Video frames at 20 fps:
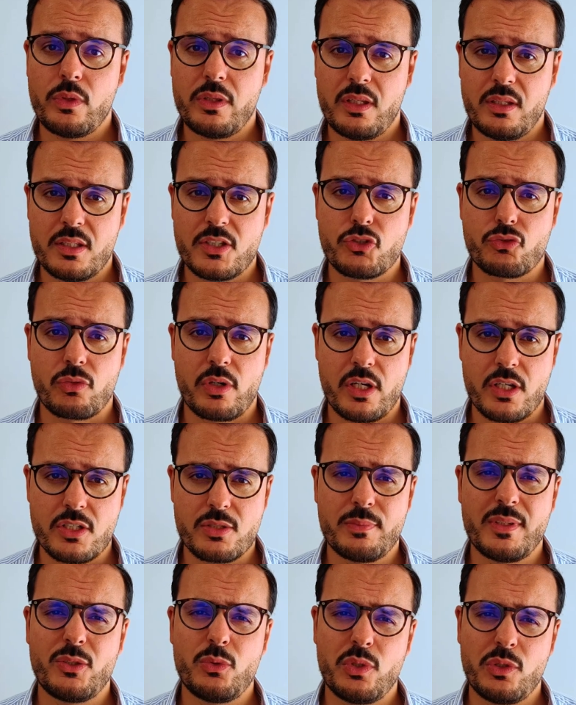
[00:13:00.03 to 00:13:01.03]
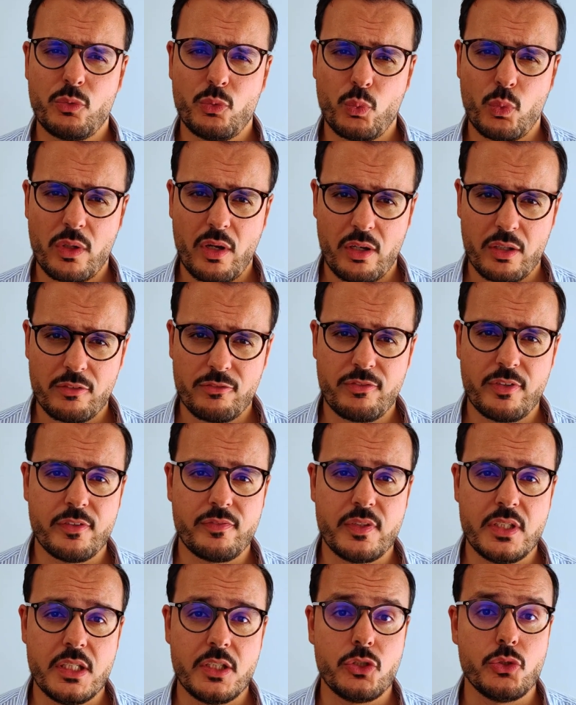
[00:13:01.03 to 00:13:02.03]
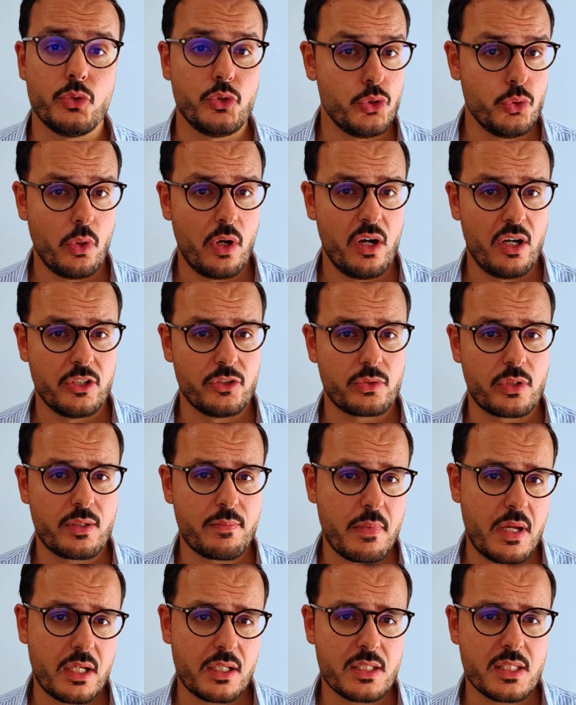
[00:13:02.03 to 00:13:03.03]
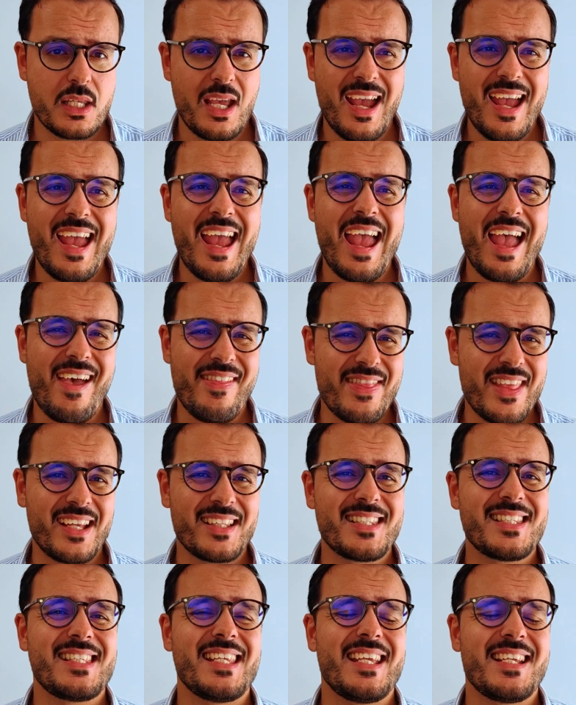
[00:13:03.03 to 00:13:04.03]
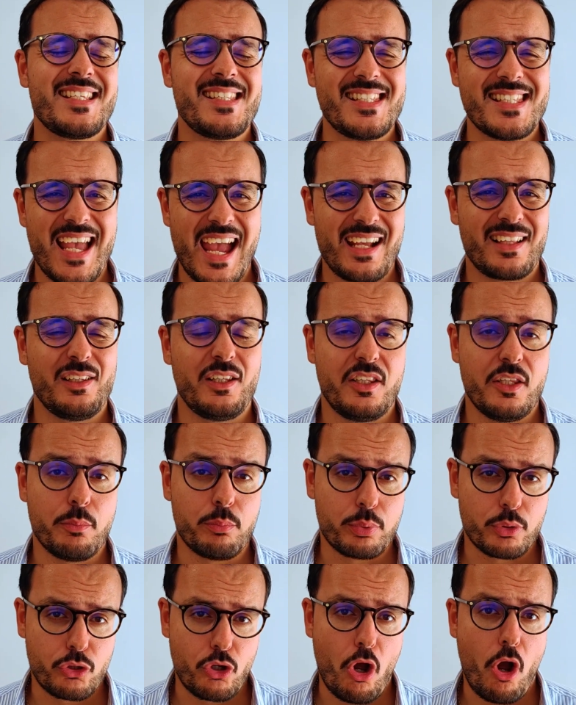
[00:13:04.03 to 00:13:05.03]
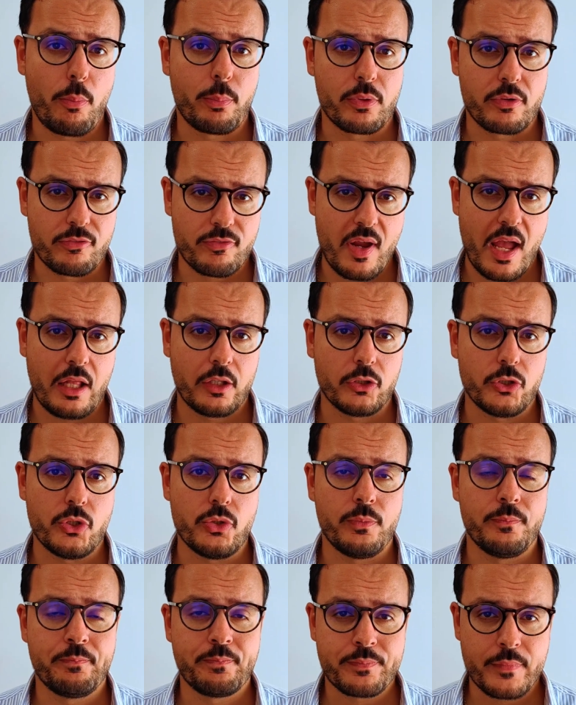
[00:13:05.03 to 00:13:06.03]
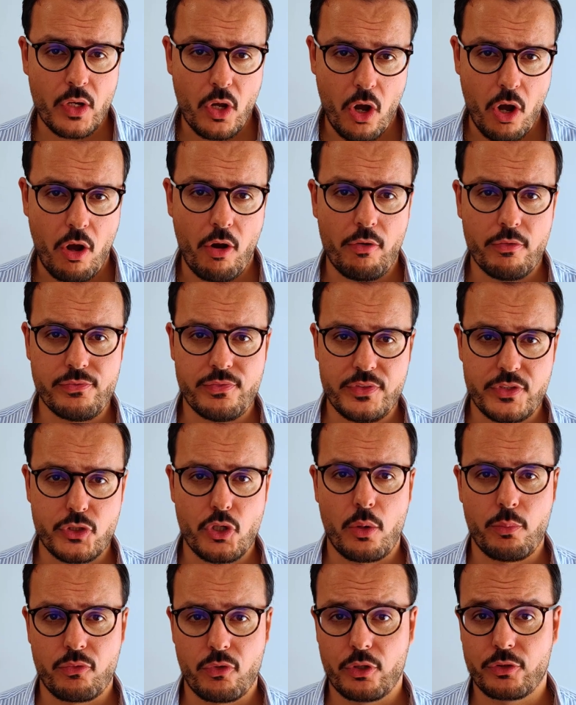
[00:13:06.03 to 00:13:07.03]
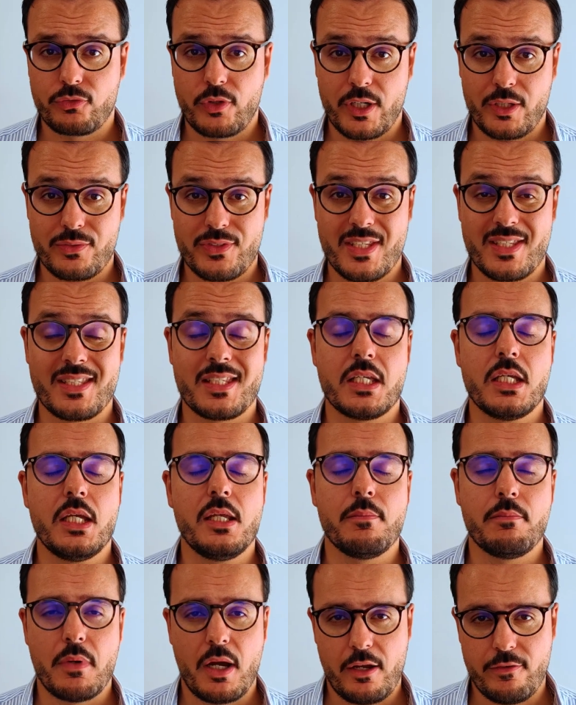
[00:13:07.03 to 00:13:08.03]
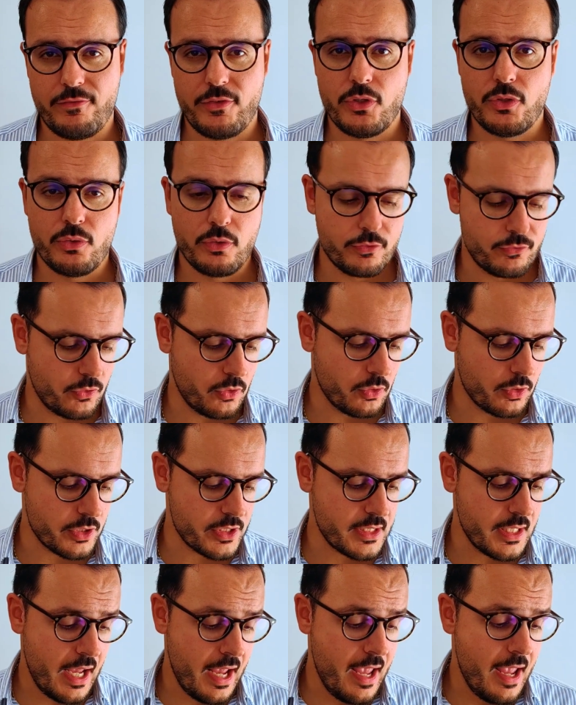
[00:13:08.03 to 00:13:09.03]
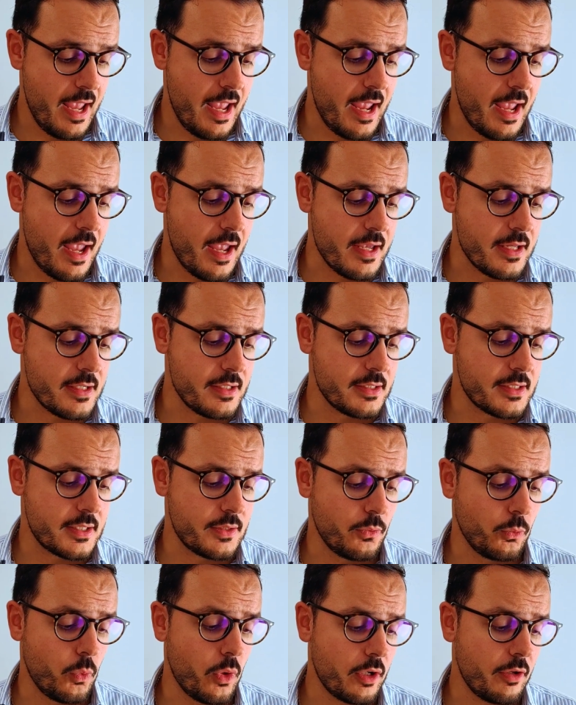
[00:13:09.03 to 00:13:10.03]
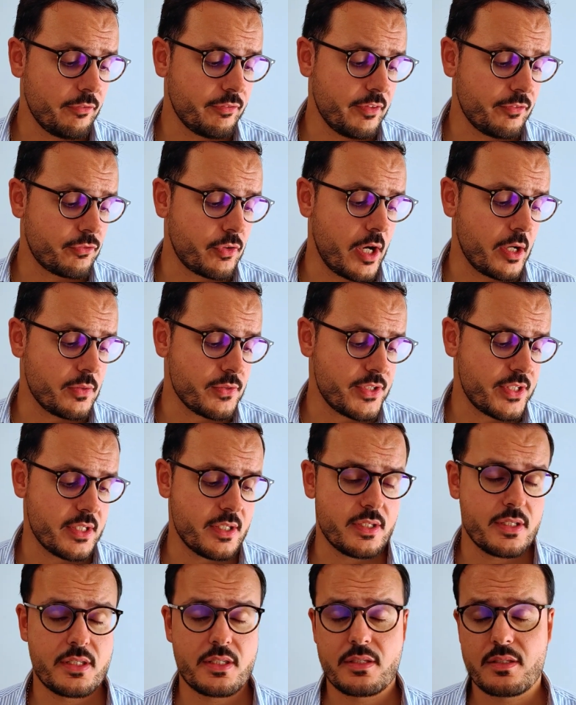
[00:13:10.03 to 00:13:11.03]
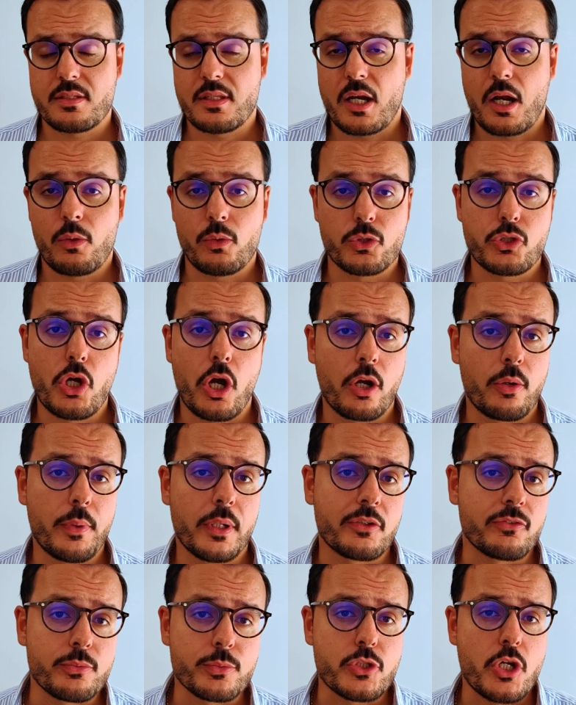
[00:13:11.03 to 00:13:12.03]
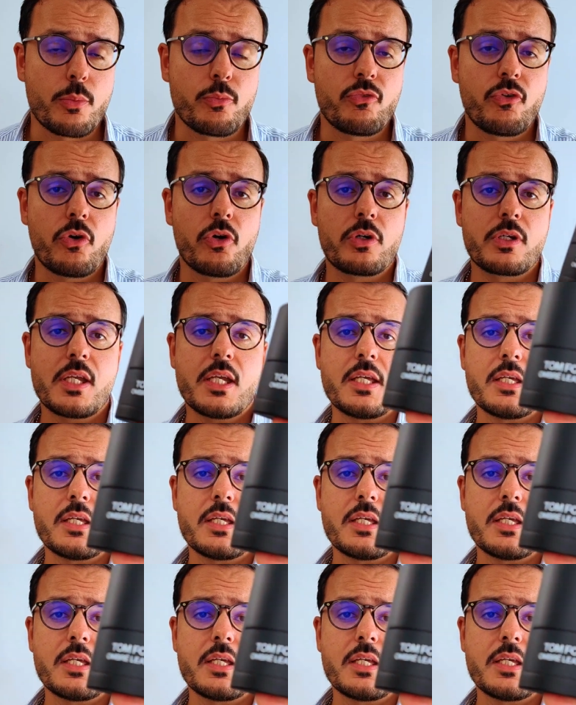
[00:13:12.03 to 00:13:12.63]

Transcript: within this range, between 150 to 200 max, and that's exactly the proper value of Tom Ford fragrances in my view, of course. And one of the fragrances that I will talk about from Tom Ford